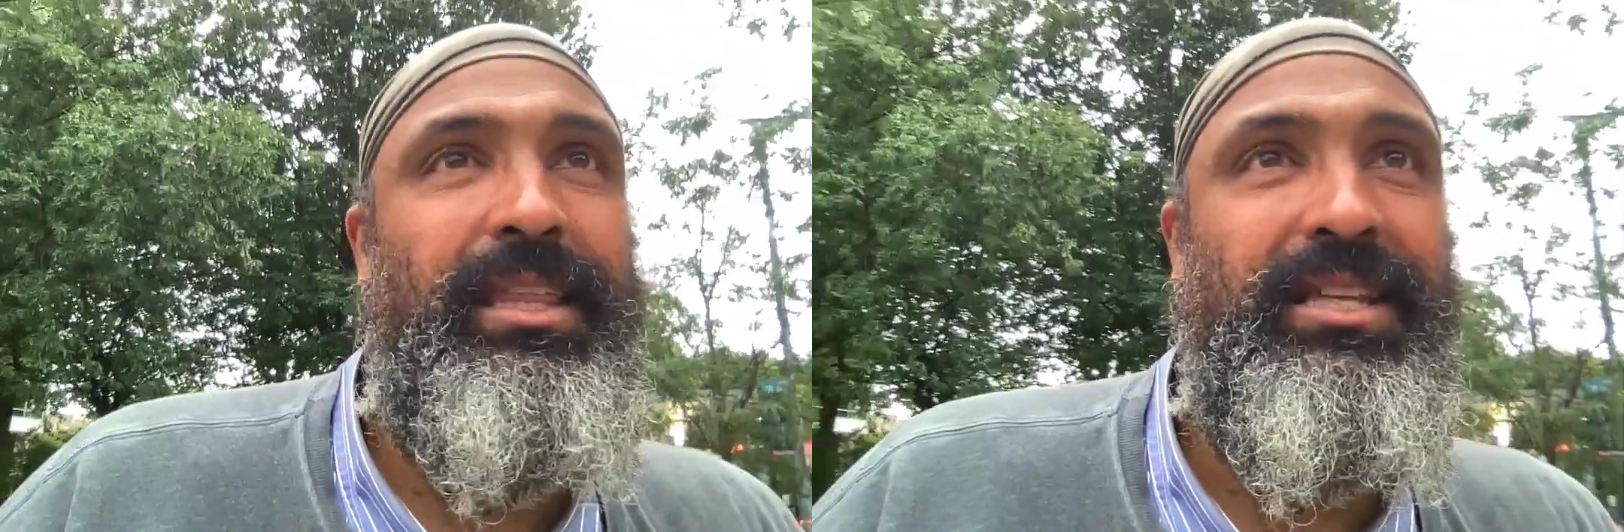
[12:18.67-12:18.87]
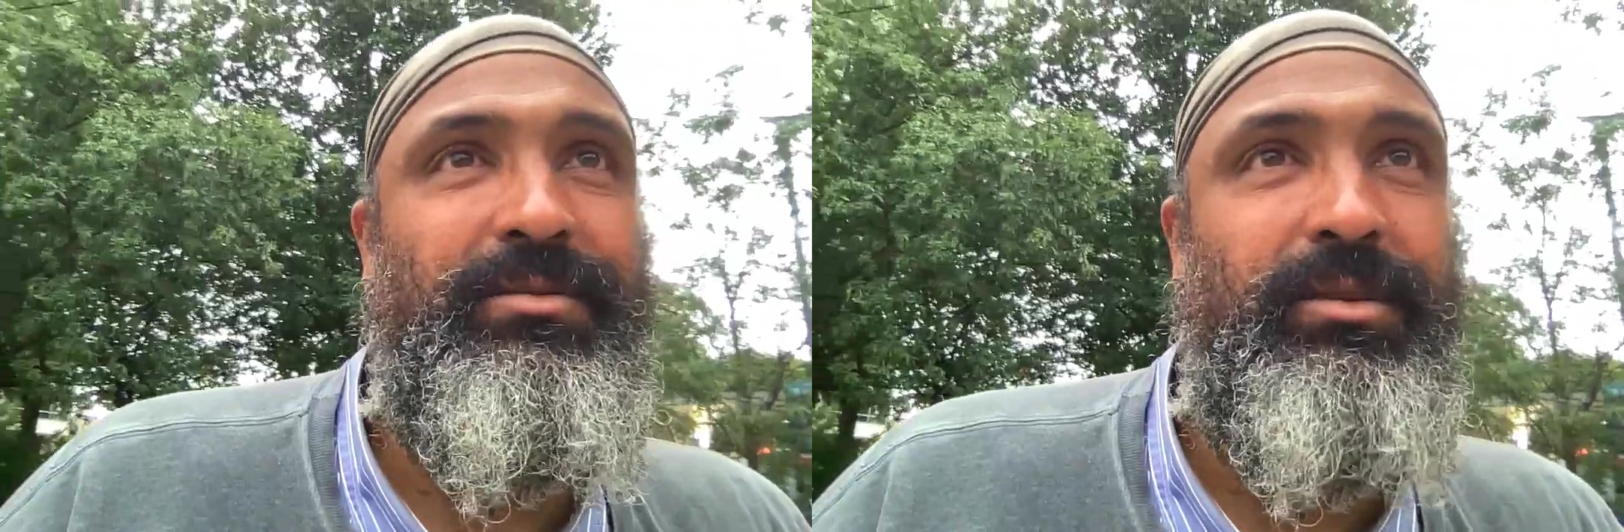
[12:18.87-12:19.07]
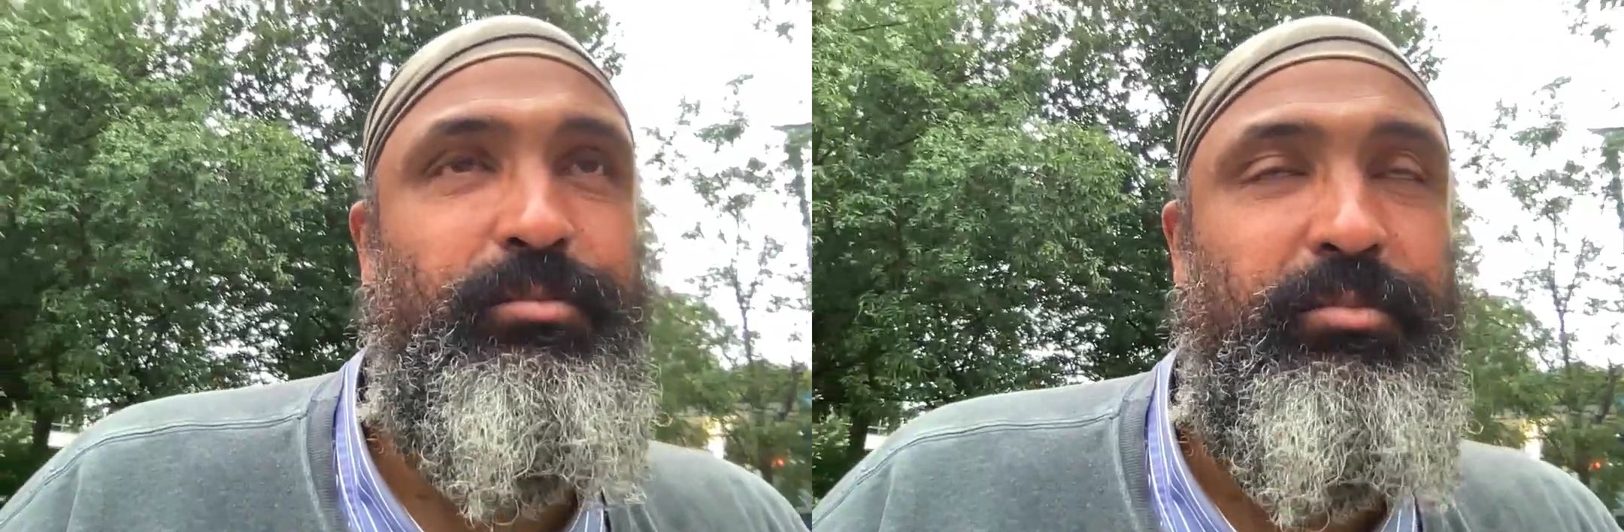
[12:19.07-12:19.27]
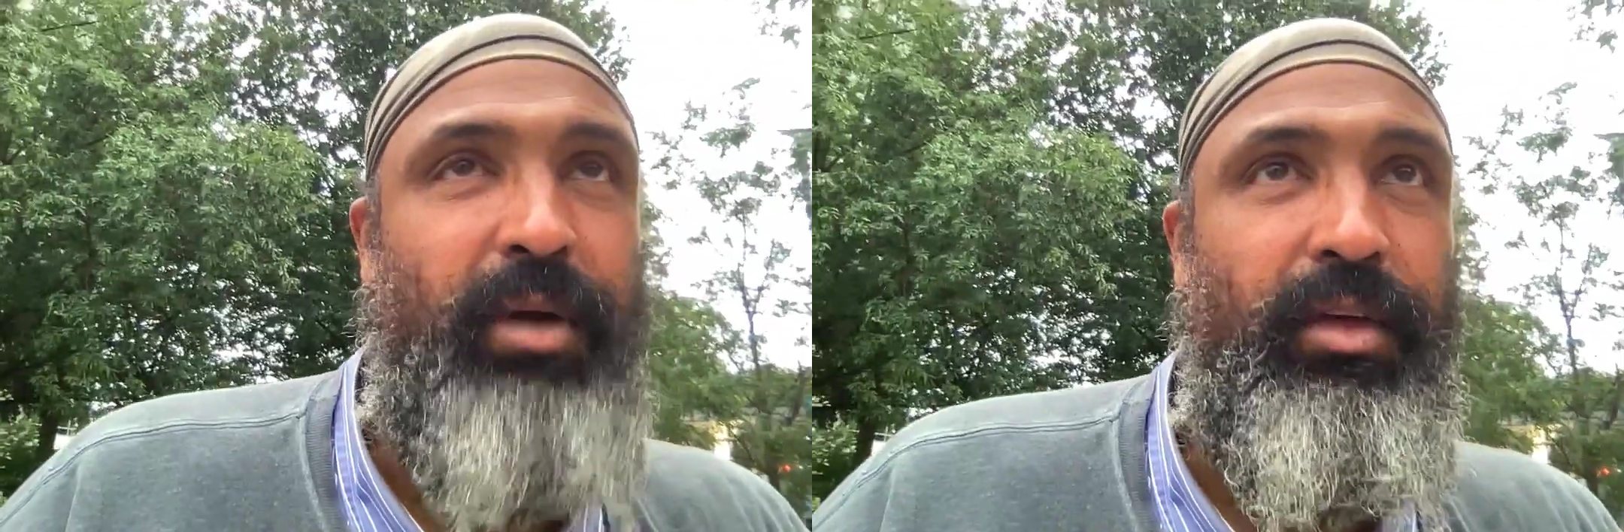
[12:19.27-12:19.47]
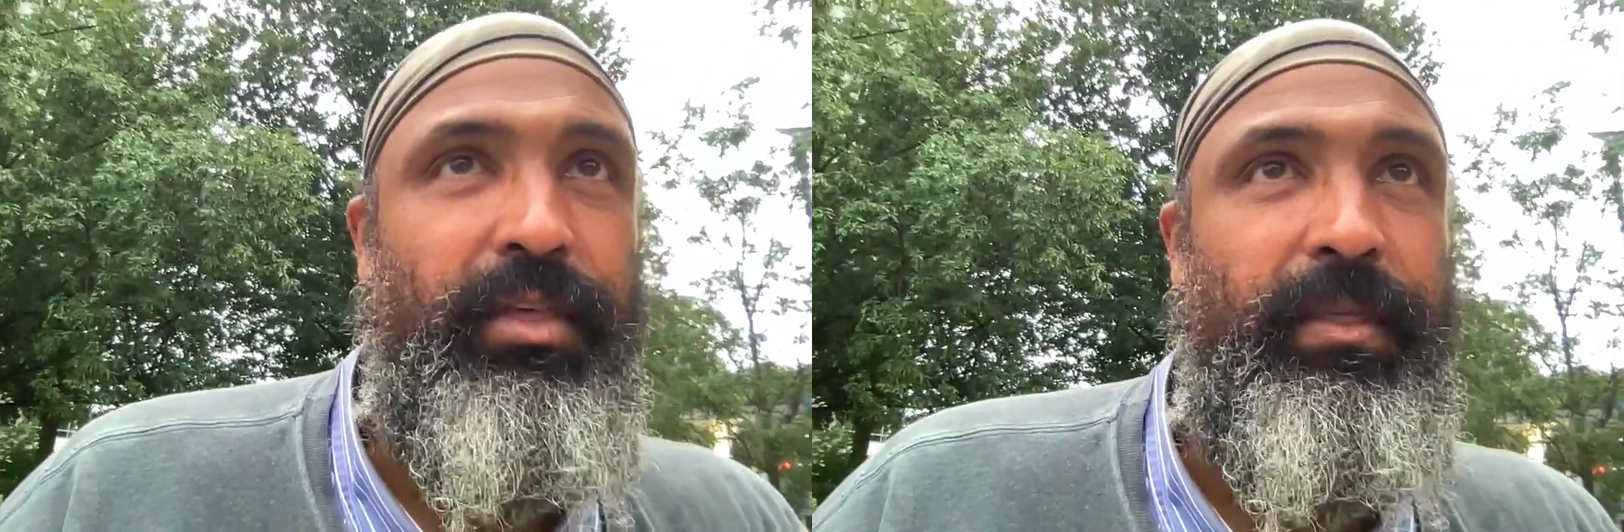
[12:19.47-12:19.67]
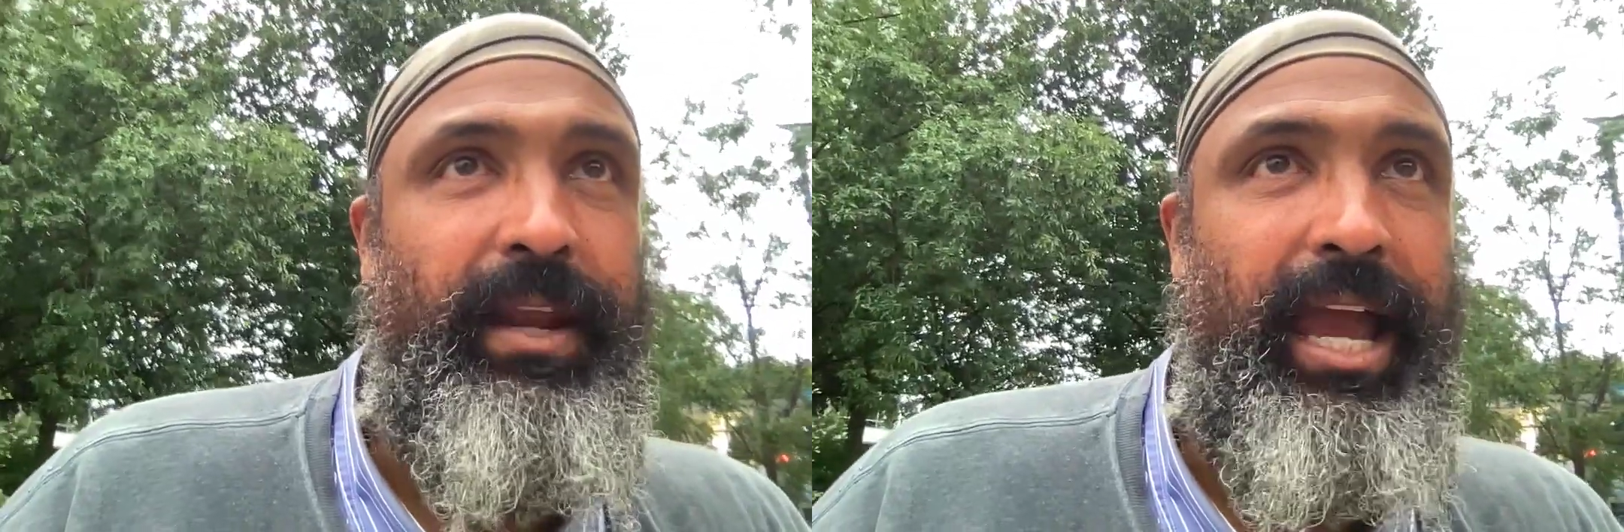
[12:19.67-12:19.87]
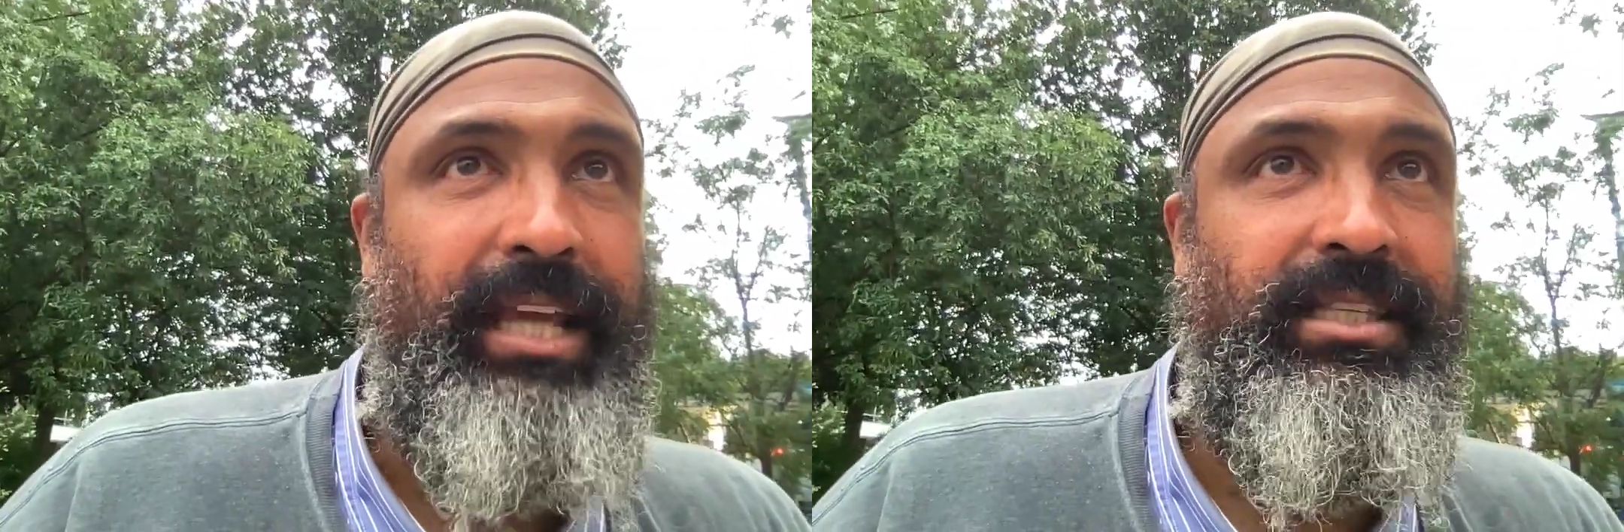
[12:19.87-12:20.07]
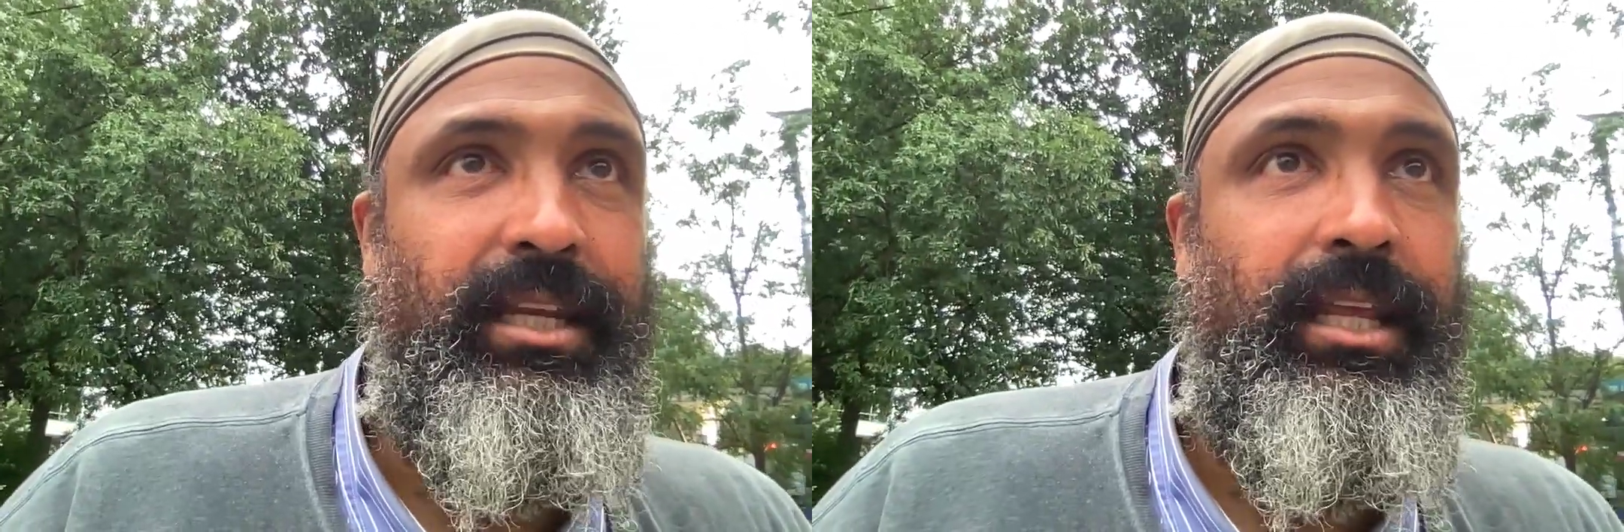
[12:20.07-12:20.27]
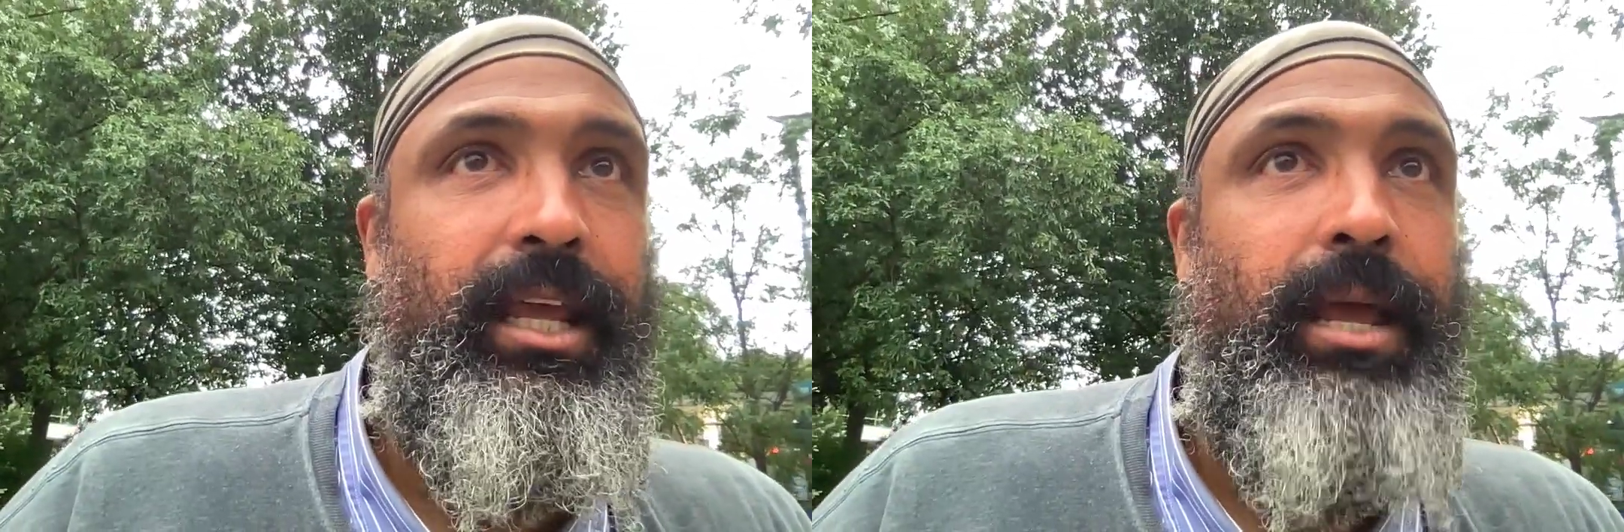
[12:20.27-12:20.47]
that's other than an accent,